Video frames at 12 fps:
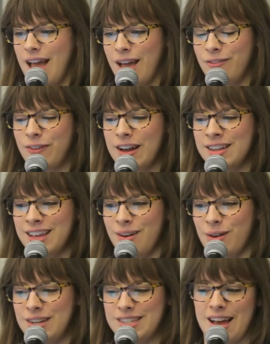And finally, I
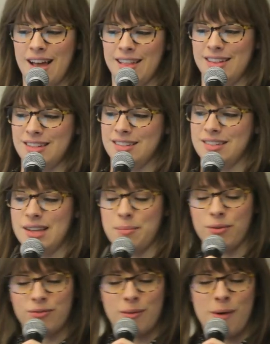wanted to highlight this
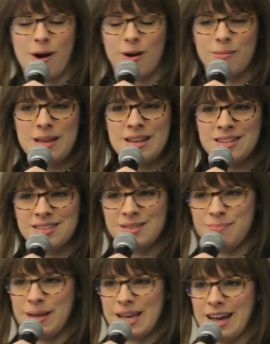example from
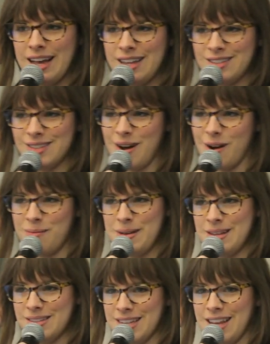Arby's because
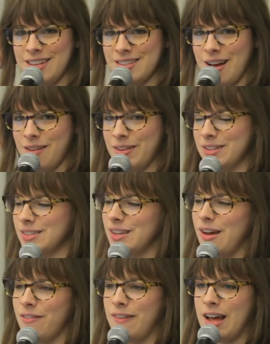Arby's is
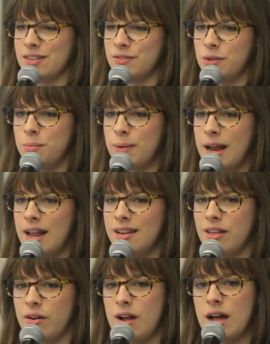obviously a fast food
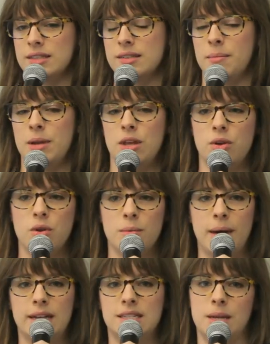brand. They're not somebody who you
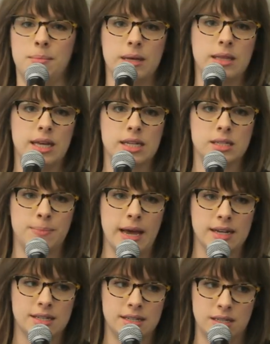might typically
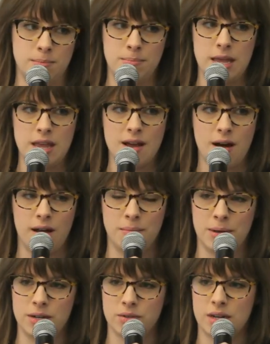expect to be
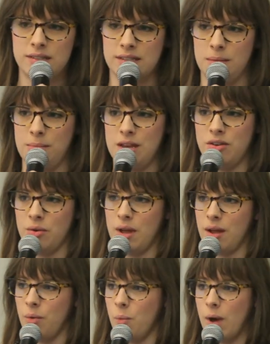on Pinterest and be
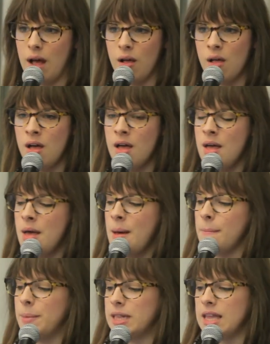doing well,
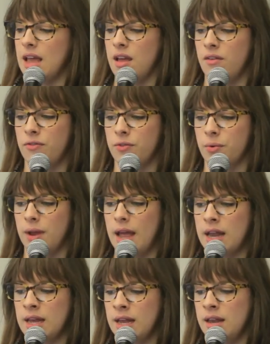but they've
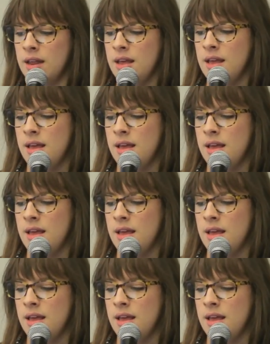created